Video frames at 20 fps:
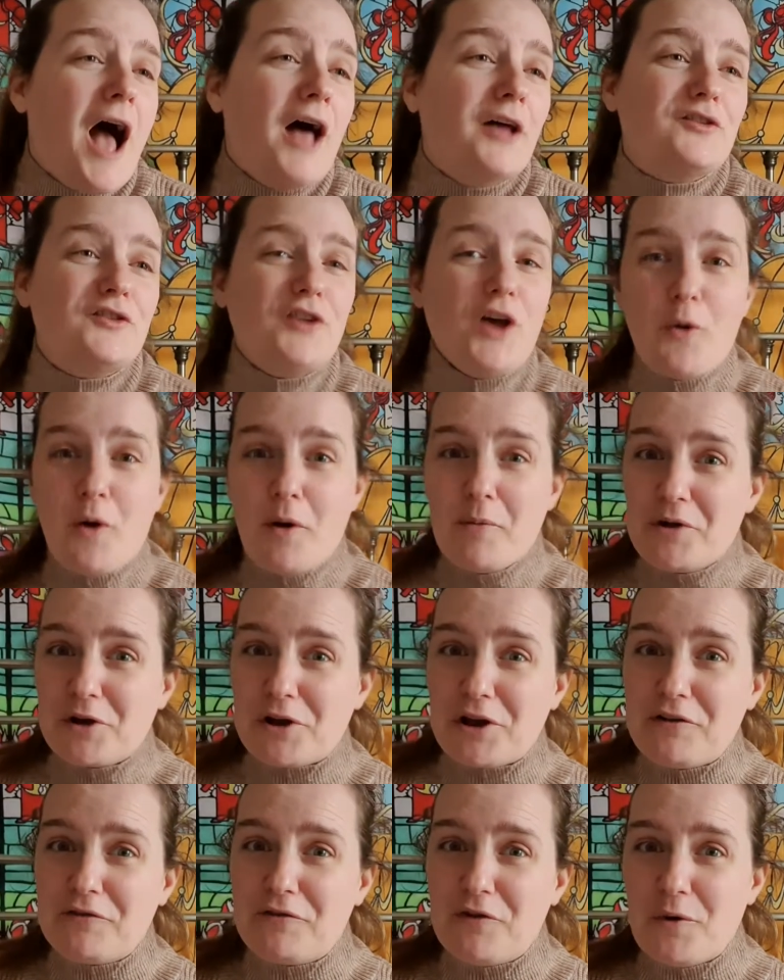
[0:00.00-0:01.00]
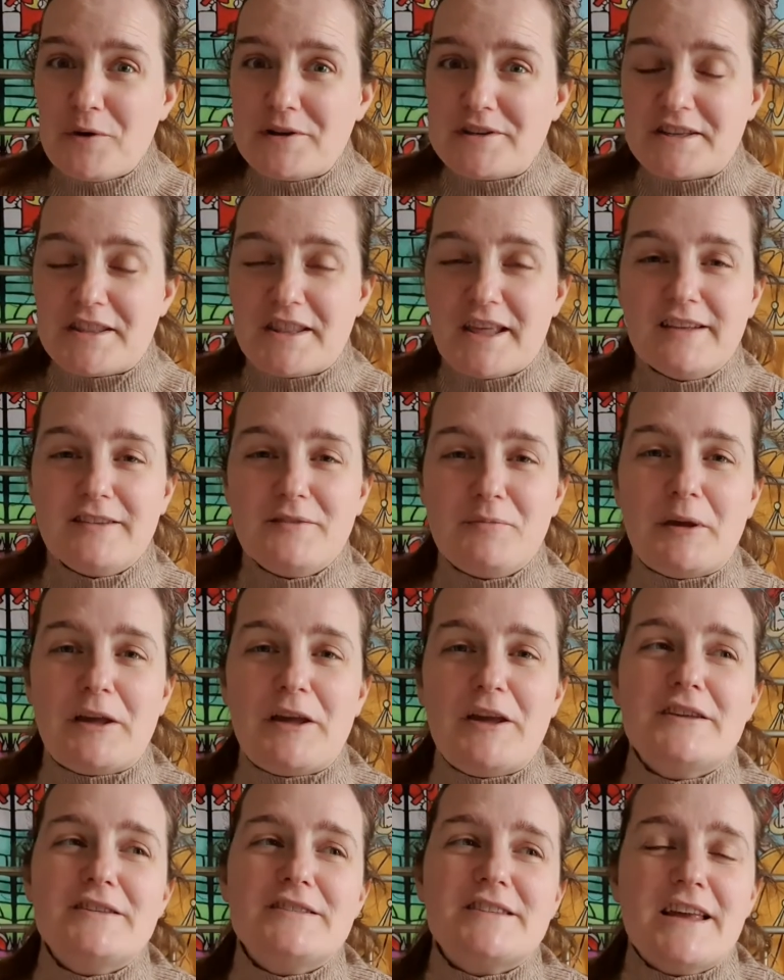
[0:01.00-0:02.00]
So I'm looking forward to this
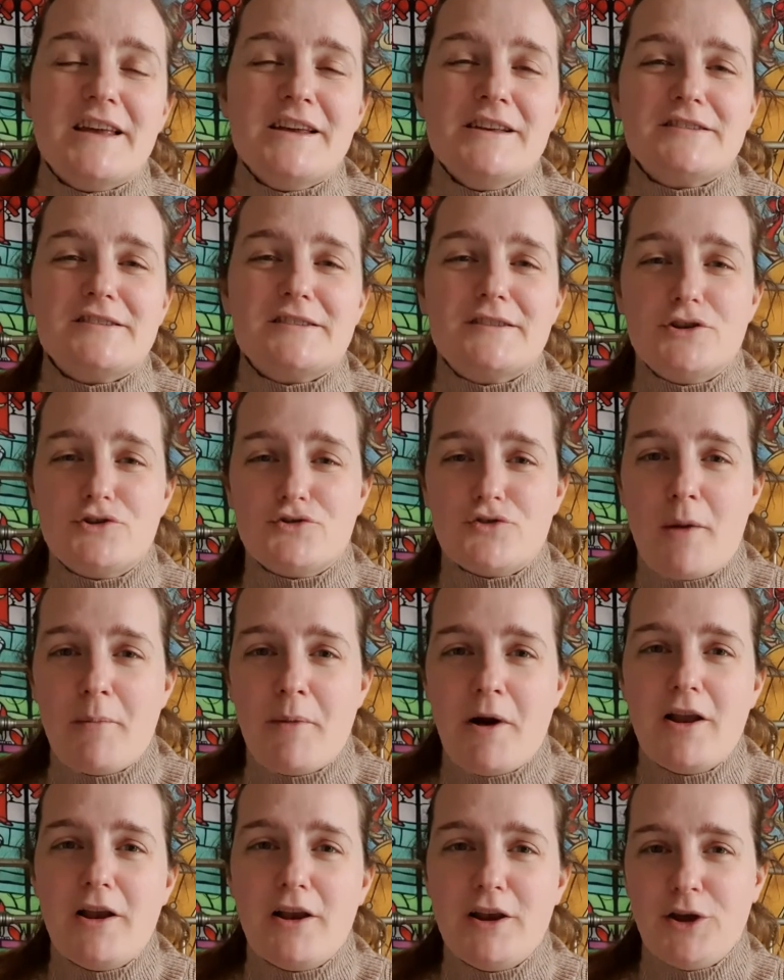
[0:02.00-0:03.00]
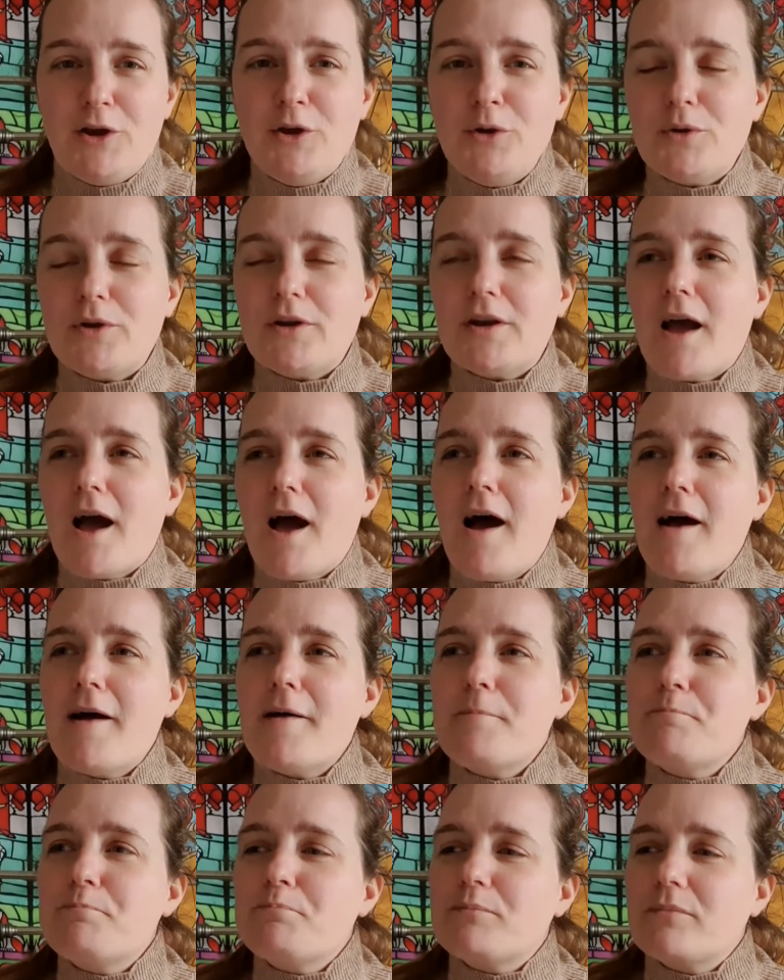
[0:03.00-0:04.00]
because it's the drummer, Luke.
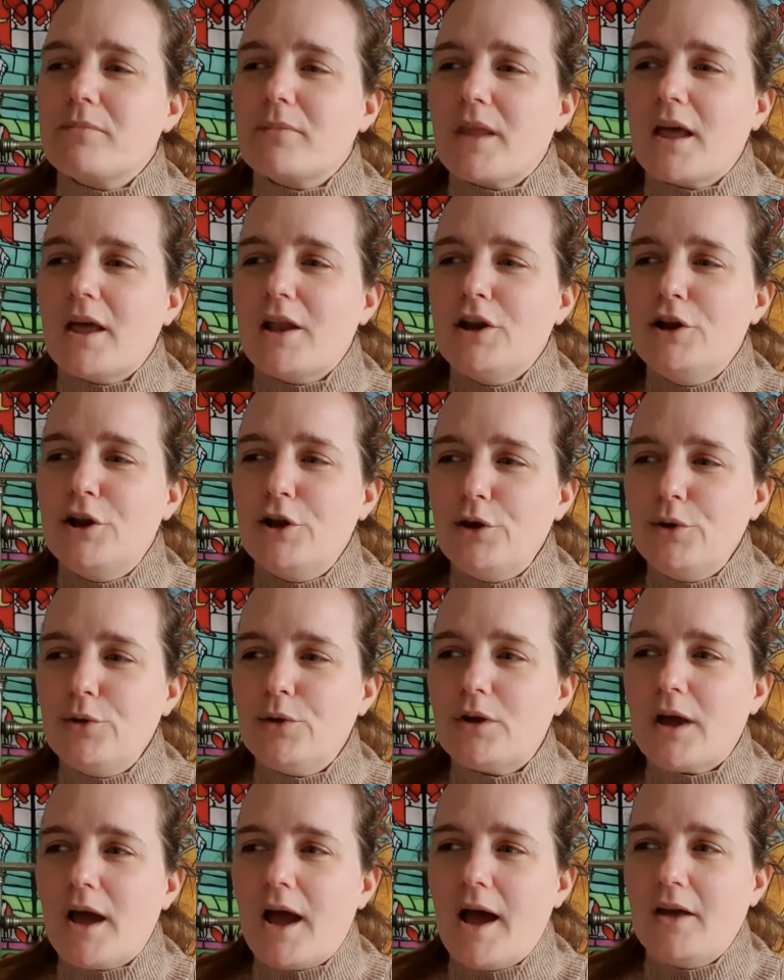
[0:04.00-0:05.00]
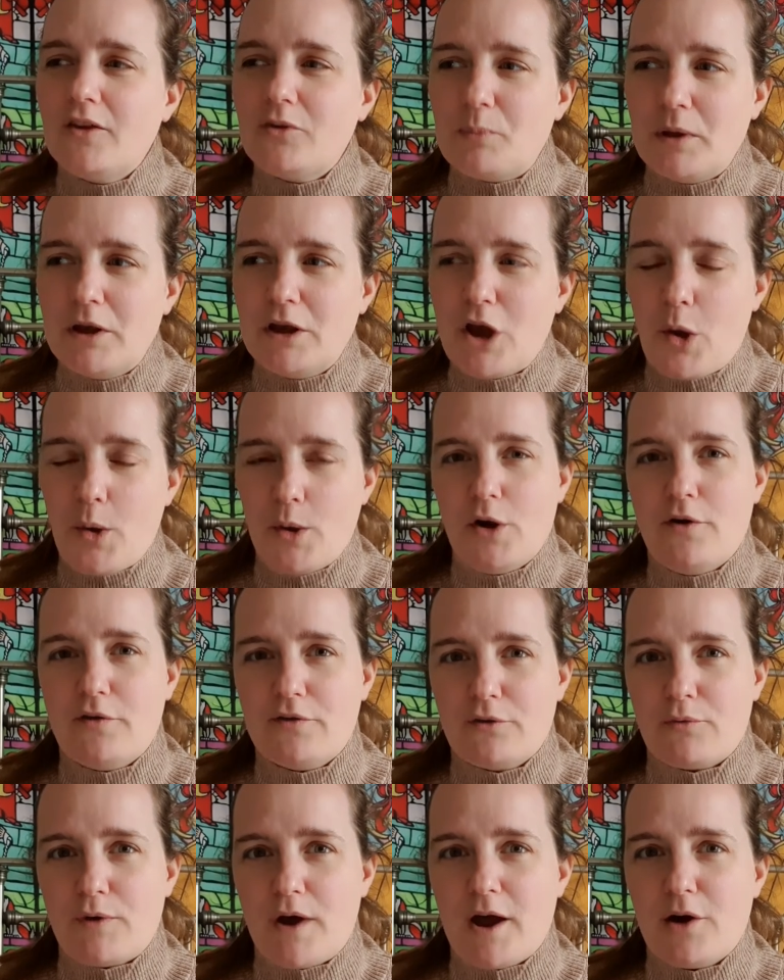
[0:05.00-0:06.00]
Um, Luke has been going
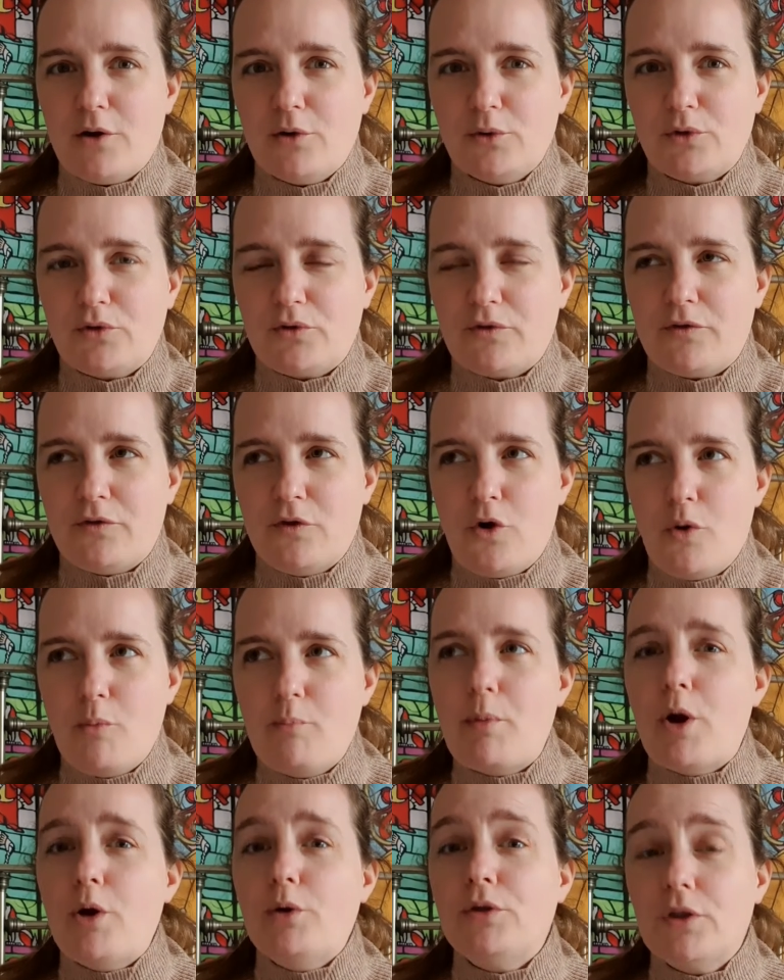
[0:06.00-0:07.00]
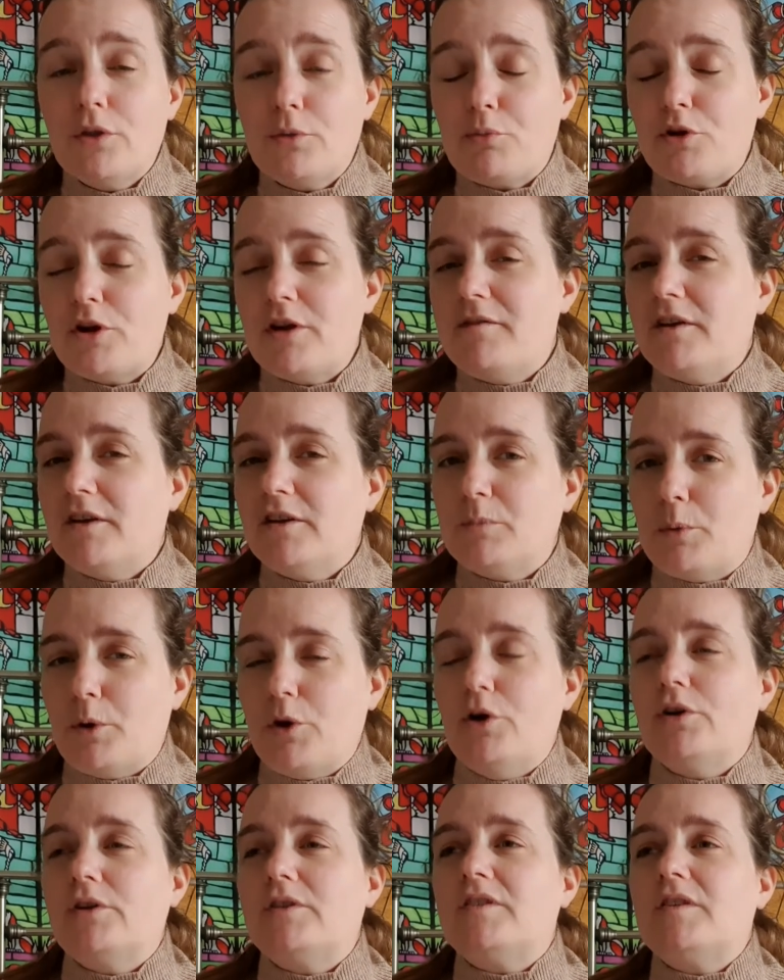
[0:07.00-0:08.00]
off the rails for both of the previous
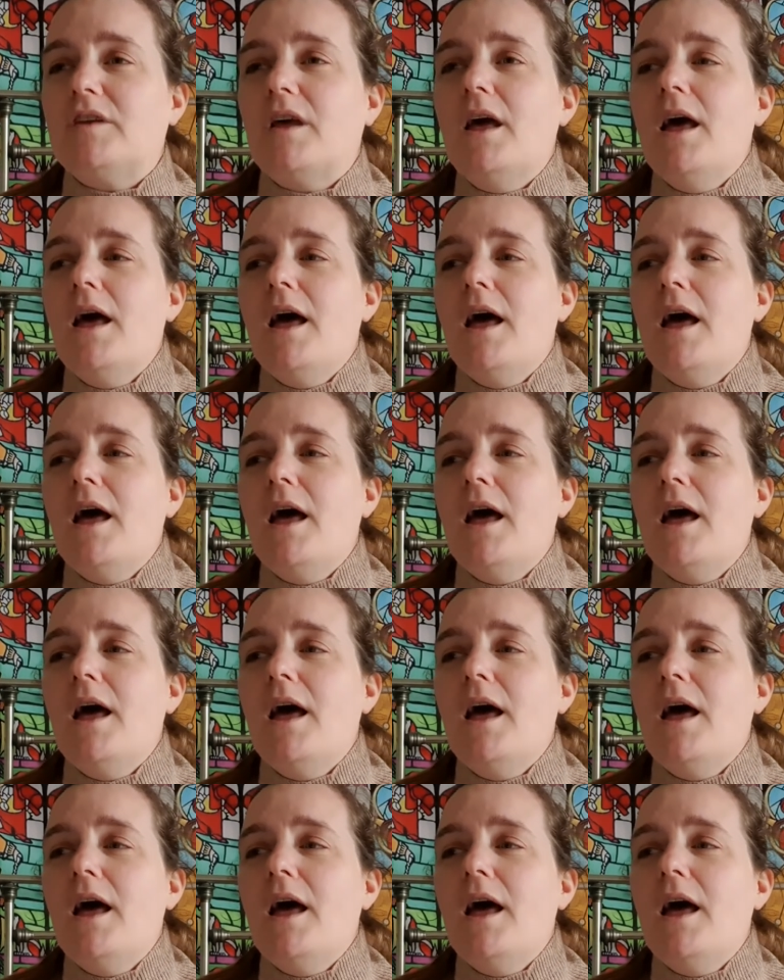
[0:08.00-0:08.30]
books